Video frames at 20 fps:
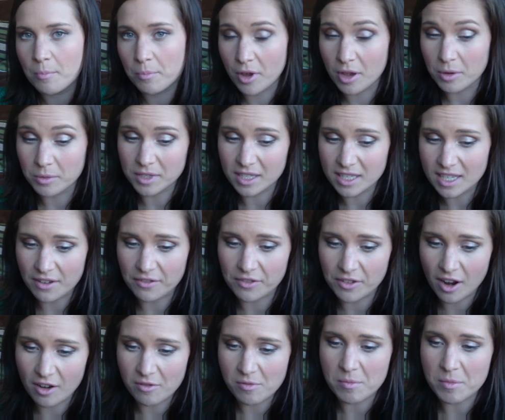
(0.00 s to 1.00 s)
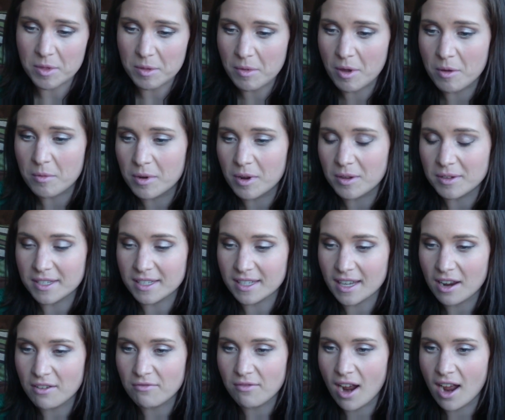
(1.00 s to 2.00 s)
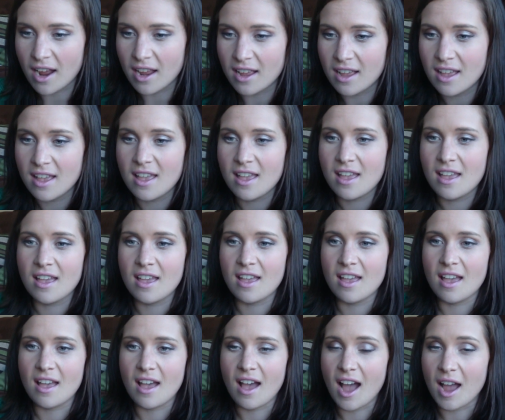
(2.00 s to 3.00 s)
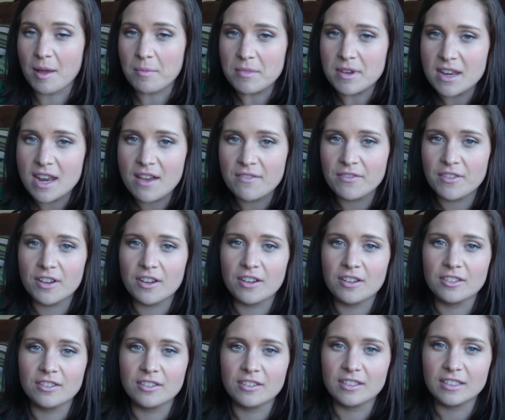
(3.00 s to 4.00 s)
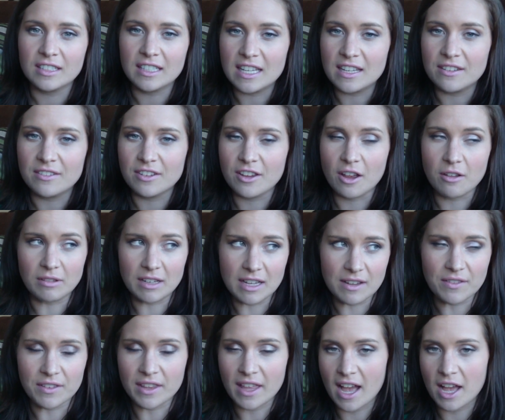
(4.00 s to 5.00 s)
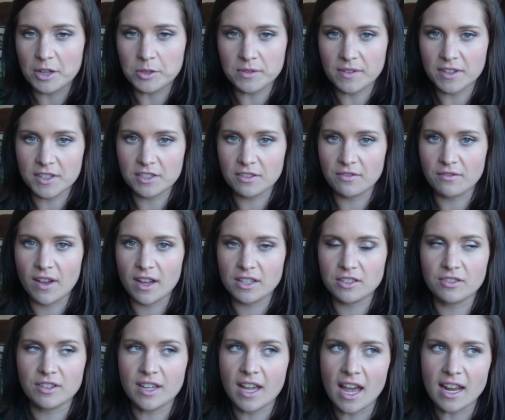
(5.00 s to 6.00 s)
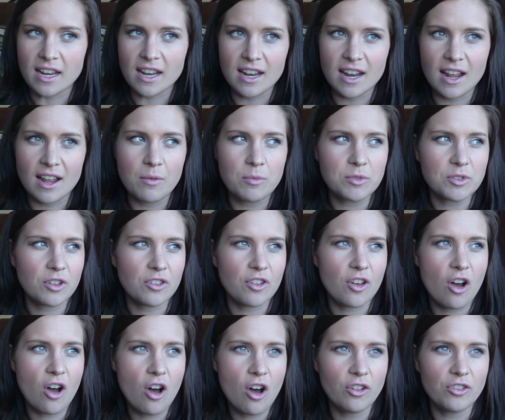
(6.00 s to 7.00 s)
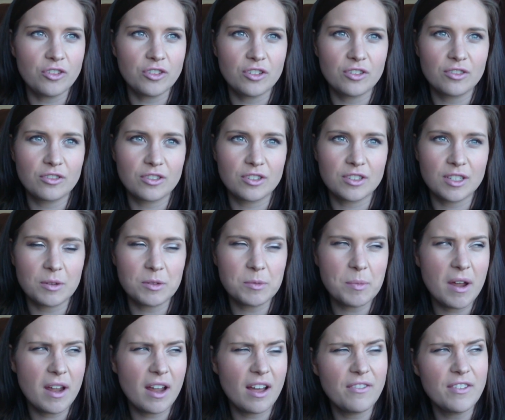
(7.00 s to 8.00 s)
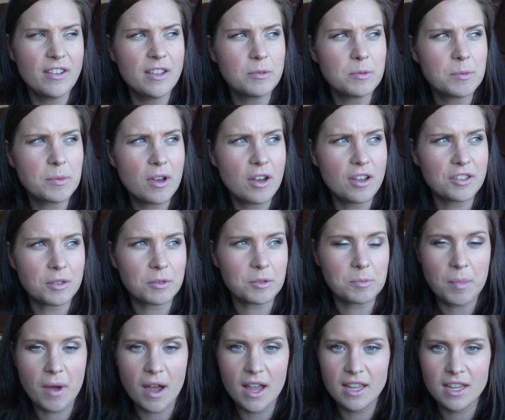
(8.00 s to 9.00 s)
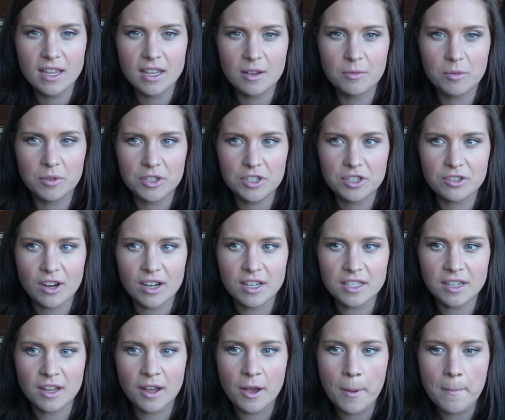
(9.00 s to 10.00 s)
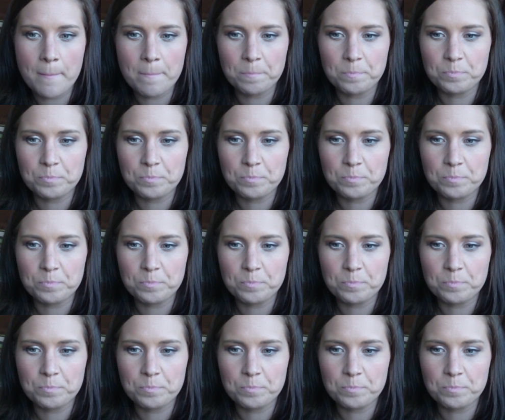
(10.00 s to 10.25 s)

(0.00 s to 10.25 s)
But it was a definite, I remember the moment, I was like, right, I'm never you know, leaving the house without Sun Factor again. And I was on the hunt, because I was buying, I think it was because I was buying a moisturiser